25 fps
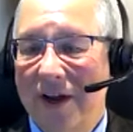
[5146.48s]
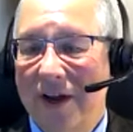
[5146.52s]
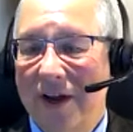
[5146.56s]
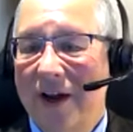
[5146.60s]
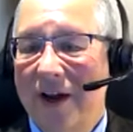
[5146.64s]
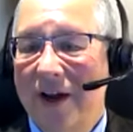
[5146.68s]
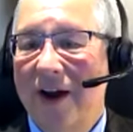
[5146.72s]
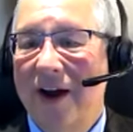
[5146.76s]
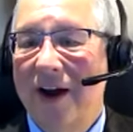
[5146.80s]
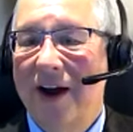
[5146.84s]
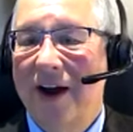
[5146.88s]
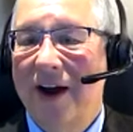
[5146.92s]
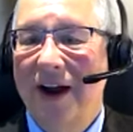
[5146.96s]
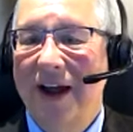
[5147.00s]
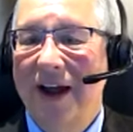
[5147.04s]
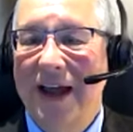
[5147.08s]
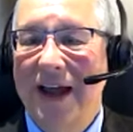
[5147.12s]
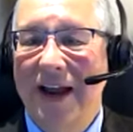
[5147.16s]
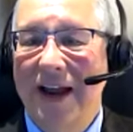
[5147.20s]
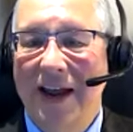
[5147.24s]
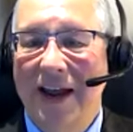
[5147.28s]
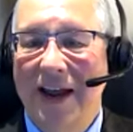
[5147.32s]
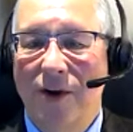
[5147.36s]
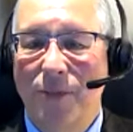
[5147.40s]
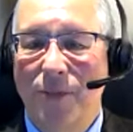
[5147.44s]

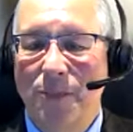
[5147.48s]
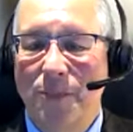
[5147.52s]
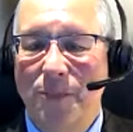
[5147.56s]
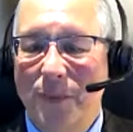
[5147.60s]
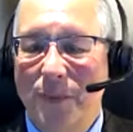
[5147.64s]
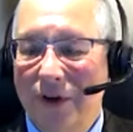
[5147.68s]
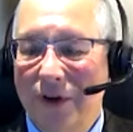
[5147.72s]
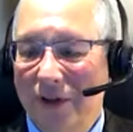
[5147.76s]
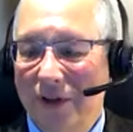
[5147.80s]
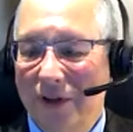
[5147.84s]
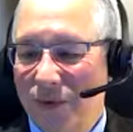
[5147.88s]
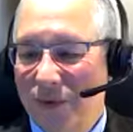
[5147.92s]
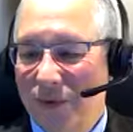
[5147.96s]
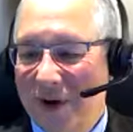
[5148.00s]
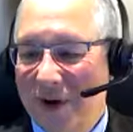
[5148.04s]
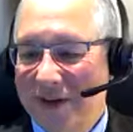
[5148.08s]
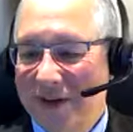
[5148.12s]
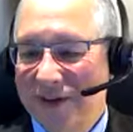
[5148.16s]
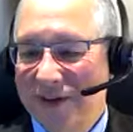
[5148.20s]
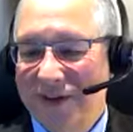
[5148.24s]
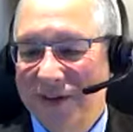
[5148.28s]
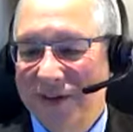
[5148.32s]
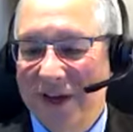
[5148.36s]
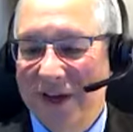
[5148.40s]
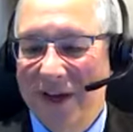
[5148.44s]
And I merely want to
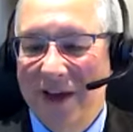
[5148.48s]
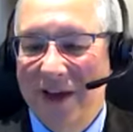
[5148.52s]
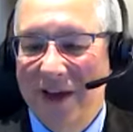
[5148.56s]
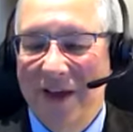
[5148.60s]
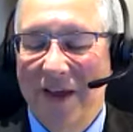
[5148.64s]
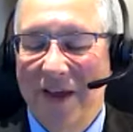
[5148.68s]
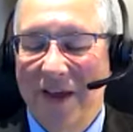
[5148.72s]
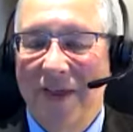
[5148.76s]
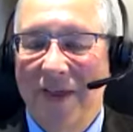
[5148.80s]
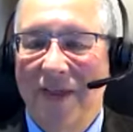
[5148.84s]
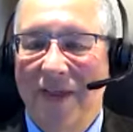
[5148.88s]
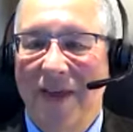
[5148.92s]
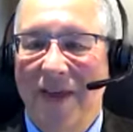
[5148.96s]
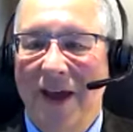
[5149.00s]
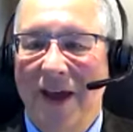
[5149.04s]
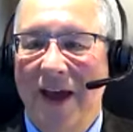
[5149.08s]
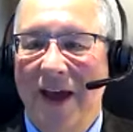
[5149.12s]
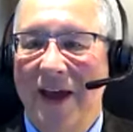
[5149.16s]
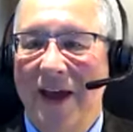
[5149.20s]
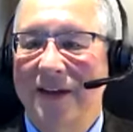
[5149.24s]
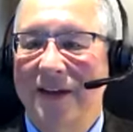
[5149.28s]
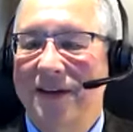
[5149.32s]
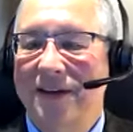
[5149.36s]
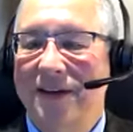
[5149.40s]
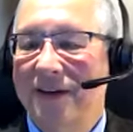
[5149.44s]
say
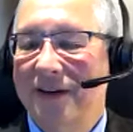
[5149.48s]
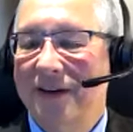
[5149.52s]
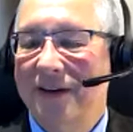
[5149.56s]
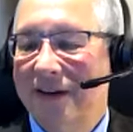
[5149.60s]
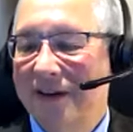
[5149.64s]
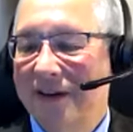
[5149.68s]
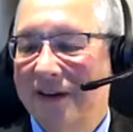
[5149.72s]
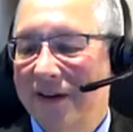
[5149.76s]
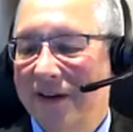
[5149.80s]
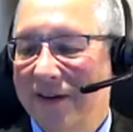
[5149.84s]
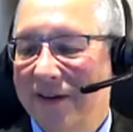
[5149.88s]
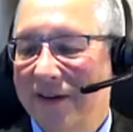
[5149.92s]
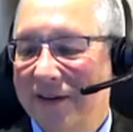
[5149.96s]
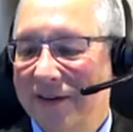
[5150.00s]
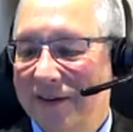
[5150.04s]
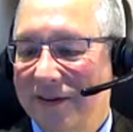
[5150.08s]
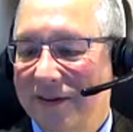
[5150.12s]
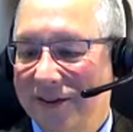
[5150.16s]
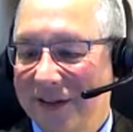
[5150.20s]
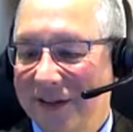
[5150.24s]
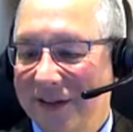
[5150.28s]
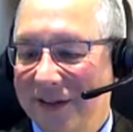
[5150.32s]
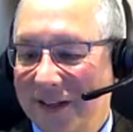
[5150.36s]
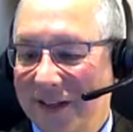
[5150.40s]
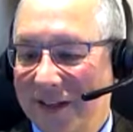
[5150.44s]
that
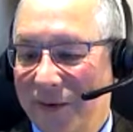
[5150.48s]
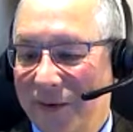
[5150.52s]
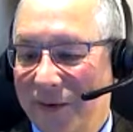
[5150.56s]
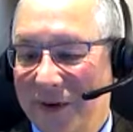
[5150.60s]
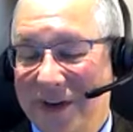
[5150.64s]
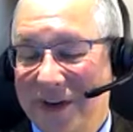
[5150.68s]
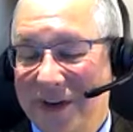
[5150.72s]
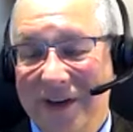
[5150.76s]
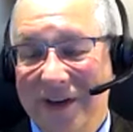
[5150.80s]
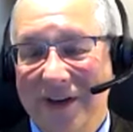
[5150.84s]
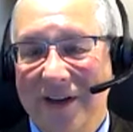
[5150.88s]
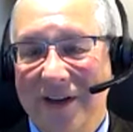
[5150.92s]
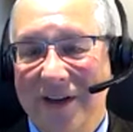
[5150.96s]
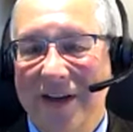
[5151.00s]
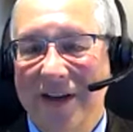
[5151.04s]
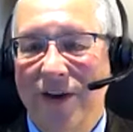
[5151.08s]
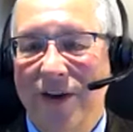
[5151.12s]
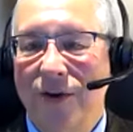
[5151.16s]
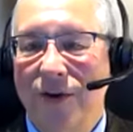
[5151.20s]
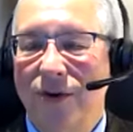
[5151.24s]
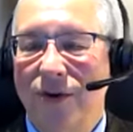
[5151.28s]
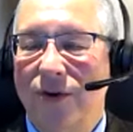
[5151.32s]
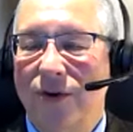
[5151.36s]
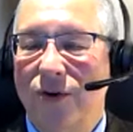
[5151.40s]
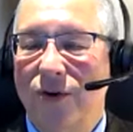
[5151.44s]
sadly we didn't get a
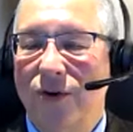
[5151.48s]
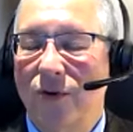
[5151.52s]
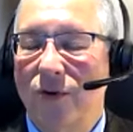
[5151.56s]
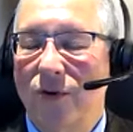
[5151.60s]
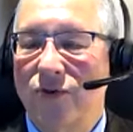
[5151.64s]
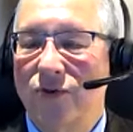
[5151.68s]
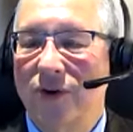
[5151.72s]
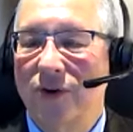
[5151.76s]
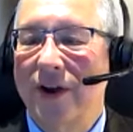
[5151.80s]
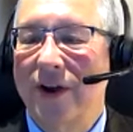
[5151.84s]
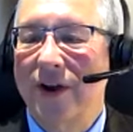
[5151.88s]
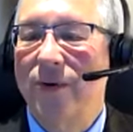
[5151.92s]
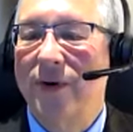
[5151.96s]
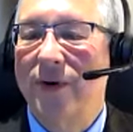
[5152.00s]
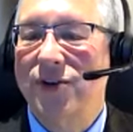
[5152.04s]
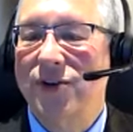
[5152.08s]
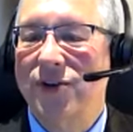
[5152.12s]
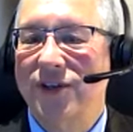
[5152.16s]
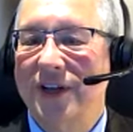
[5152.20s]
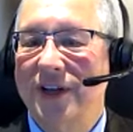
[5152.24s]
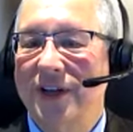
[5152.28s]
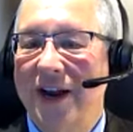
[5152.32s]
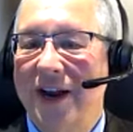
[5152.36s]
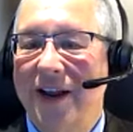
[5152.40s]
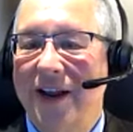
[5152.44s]
direct
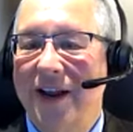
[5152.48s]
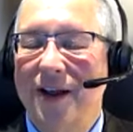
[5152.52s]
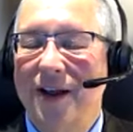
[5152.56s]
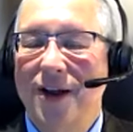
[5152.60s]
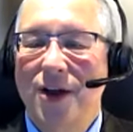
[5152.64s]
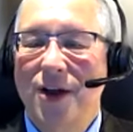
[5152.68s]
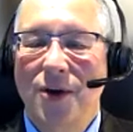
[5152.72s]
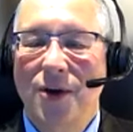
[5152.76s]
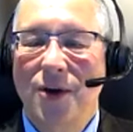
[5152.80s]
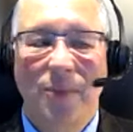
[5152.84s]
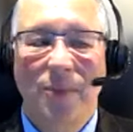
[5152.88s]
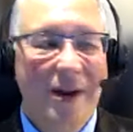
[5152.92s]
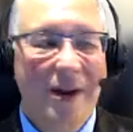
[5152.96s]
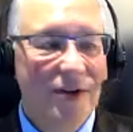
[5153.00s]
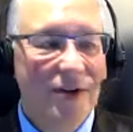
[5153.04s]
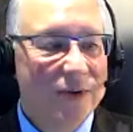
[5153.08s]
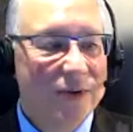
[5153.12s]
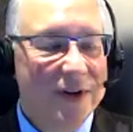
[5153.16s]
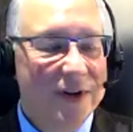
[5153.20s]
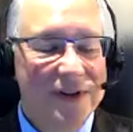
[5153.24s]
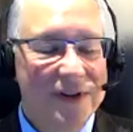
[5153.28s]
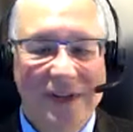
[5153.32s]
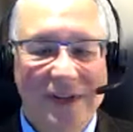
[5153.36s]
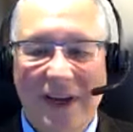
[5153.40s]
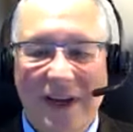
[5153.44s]
question on it, but I just want
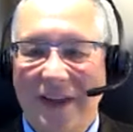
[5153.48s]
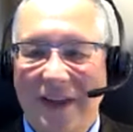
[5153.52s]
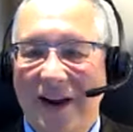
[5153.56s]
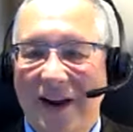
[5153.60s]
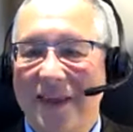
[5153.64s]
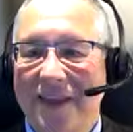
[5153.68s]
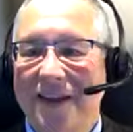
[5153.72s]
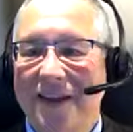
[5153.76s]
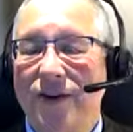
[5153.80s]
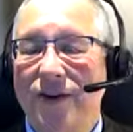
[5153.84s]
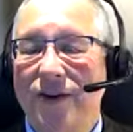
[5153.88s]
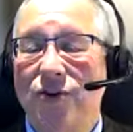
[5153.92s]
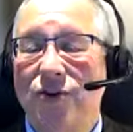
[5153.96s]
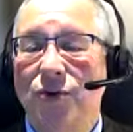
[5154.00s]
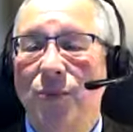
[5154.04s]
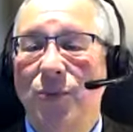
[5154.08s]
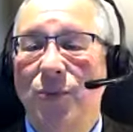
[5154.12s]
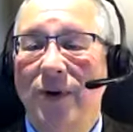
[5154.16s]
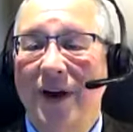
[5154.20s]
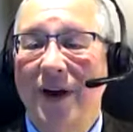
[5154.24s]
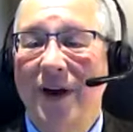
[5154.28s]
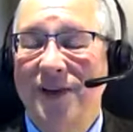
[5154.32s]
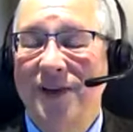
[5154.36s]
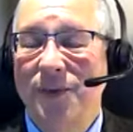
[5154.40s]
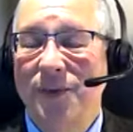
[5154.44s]
to say that I think due
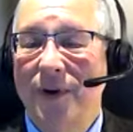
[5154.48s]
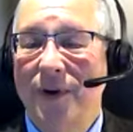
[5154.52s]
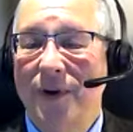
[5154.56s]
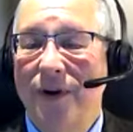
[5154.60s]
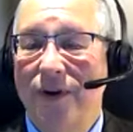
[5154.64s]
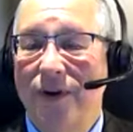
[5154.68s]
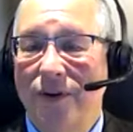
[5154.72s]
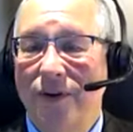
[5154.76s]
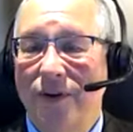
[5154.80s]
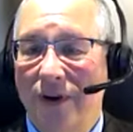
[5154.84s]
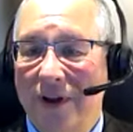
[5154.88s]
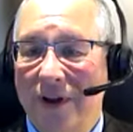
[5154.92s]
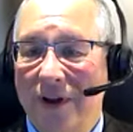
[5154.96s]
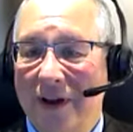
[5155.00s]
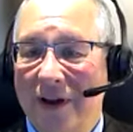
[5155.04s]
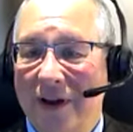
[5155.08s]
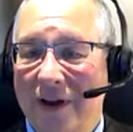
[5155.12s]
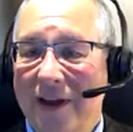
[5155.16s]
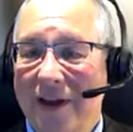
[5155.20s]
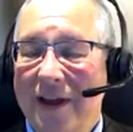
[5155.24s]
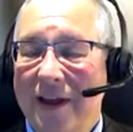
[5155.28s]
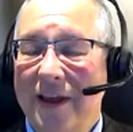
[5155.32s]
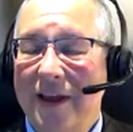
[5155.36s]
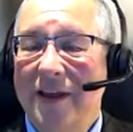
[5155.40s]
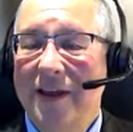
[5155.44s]
process paranoia
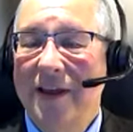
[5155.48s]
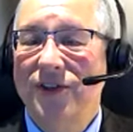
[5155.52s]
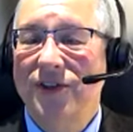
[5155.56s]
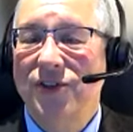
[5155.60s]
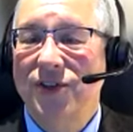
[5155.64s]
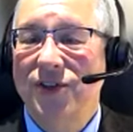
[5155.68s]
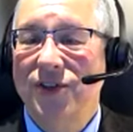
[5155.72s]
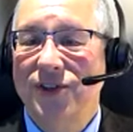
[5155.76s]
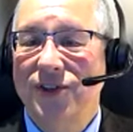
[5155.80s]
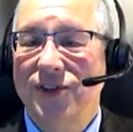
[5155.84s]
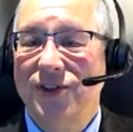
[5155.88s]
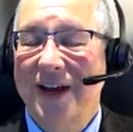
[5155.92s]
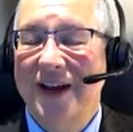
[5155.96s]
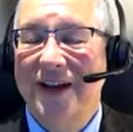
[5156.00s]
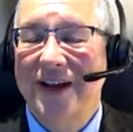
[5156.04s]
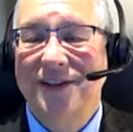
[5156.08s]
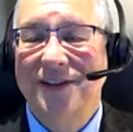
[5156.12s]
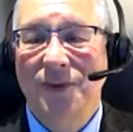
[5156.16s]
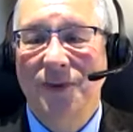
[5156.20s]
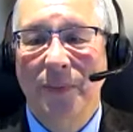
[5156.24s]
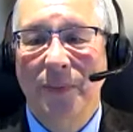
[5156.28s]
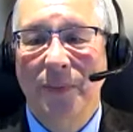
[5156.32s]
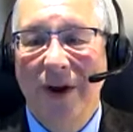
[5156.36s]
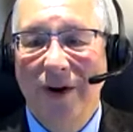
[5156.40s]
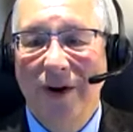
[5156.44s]
is just that. It's
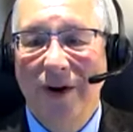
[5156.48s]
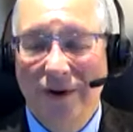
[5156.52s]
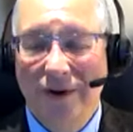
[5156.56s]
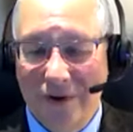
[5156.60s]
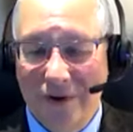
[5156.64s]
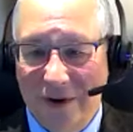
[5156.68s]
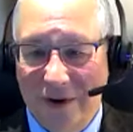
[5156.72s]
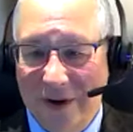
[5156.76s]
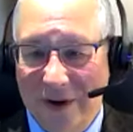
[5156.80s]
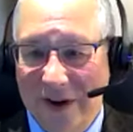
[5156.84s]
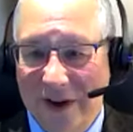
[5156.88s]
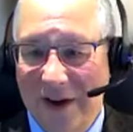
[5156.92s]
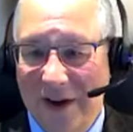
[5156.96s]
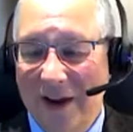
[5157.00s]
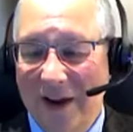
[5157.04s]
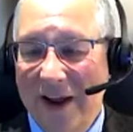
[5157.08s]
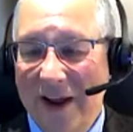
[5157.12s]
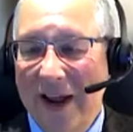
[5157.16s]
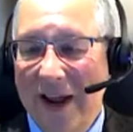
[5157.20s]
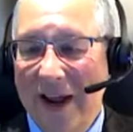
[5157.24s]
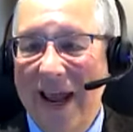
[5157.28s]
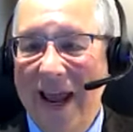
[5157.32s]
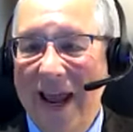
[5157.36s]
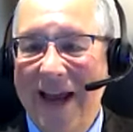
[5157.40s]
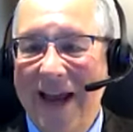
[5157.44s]
a paranoia
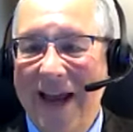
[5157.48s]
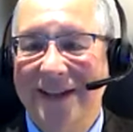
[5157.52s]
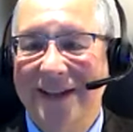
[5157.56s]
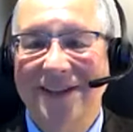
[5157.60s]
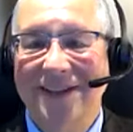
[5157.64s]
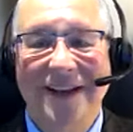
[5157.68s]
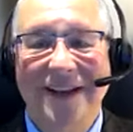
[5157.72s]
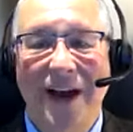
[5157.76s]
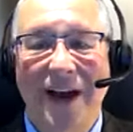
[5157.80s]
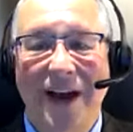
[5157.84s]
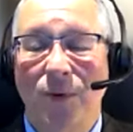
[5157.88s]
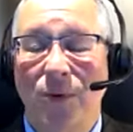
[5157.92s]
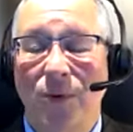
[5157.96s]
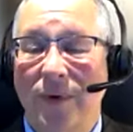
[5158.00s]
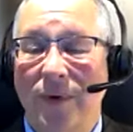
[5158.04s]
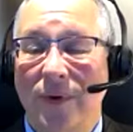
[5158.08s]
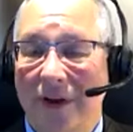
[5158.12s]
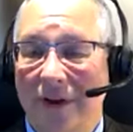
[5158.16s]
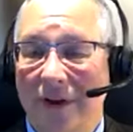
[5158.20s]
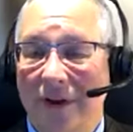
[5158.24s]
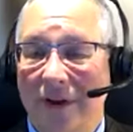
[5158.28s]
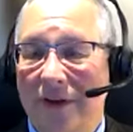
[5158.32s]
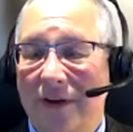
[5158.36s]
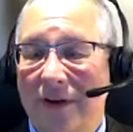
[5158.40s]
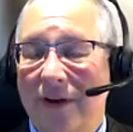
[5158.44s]
and it's not
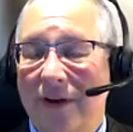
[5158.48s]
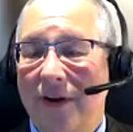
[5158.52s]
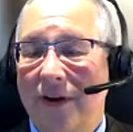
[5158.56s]
real.